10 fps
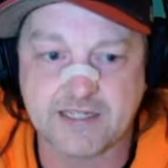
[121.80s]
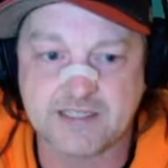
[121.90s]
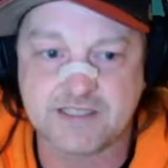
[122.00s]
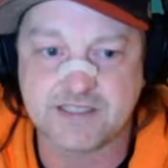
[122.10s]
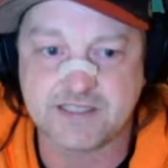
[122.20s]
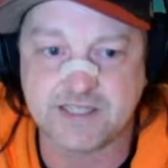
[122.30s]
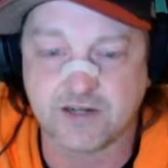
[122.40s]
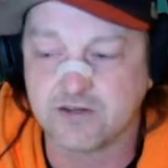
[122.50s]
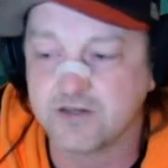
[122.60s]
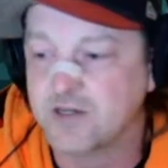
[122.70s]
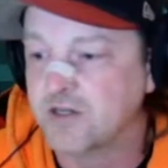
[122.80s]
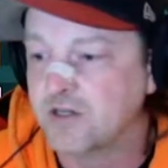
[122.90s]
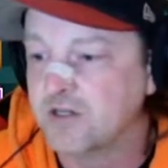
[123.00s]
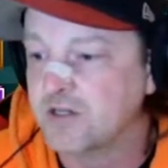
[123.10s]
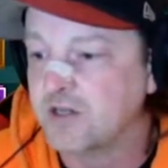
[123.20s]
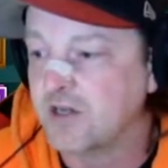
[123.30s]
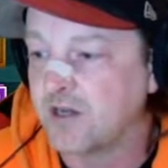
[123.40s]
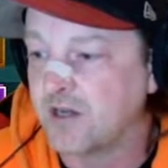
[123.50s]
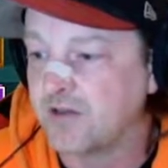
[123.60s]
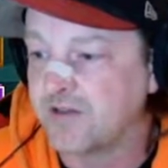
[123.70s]
Seer.
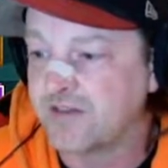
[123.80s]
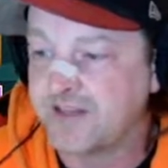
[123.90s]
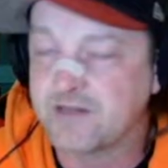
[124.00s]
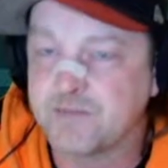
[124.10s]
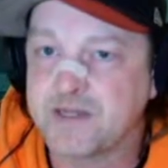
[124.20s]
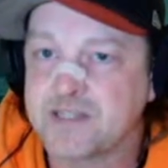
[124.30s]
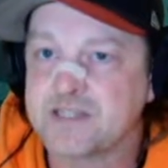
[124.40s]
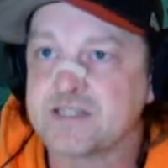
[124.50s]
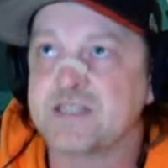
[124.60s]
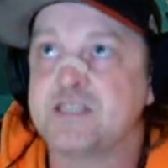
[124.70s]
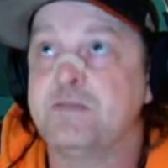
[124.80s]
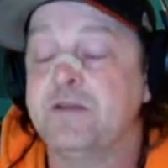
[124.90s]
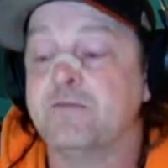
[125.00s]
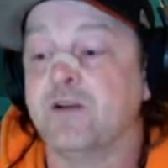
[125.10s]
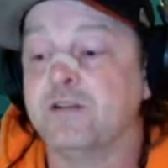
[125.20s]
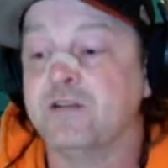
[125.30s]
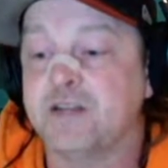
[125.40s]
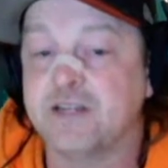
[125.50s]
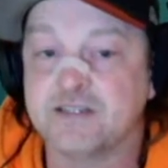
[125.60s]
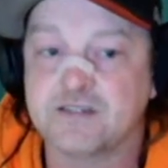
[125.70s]
The thing that makes this a speed run
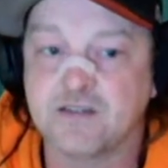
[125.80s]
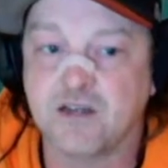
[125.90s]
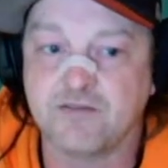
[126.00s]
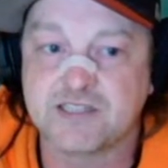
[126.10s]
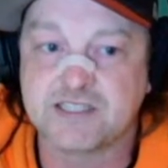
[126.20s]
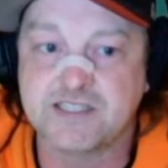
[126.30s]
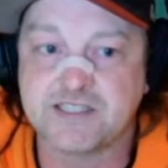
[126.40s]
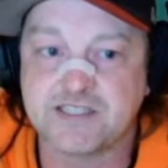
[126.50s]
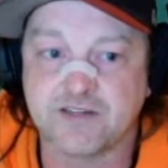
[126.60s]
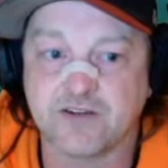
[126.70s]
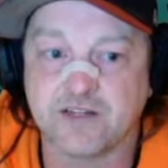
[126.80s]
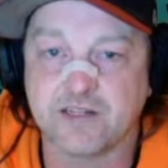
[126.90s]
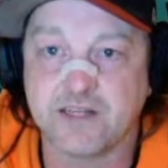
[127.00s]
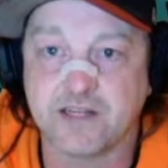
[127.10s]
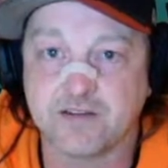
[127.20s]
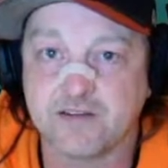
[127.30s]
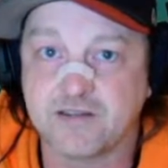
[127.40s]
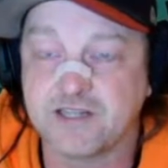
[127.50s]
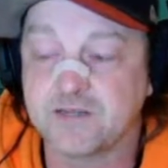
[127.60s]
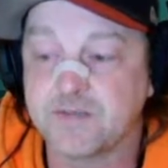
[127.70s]
is obviously Seer and Lydia. The
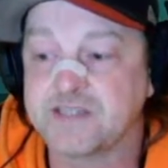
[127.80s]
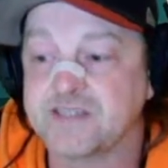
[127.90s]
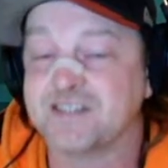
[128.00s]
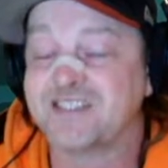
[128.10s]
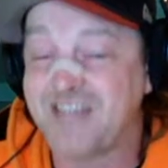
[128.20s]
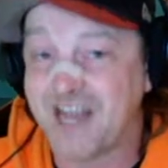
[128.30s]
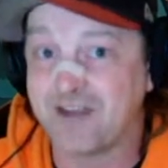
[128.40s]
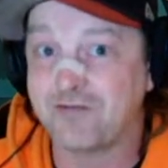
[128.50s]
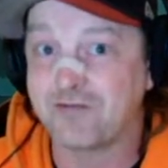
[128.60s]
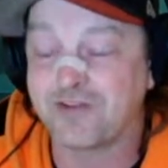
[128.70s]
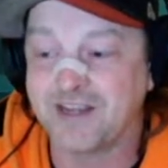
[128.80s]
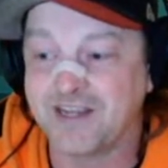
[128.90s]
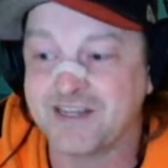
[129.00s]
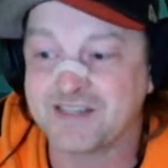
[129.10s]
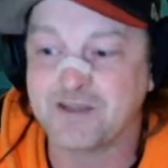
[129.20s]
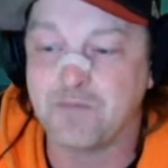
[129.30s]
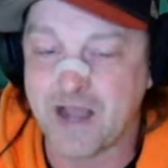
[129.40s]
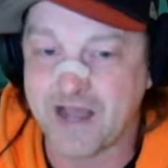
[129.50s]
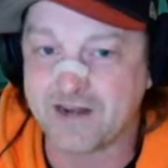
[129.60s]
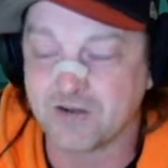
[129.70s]
thing that makes this safe is
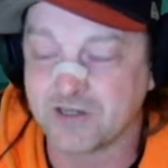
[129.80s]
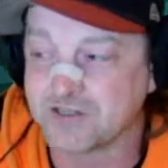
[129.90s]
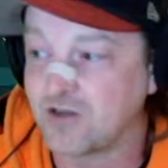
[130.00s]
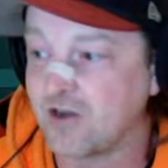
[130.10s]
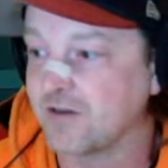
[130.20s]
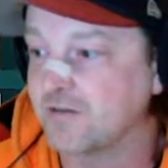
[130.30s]
Bad Alcazar.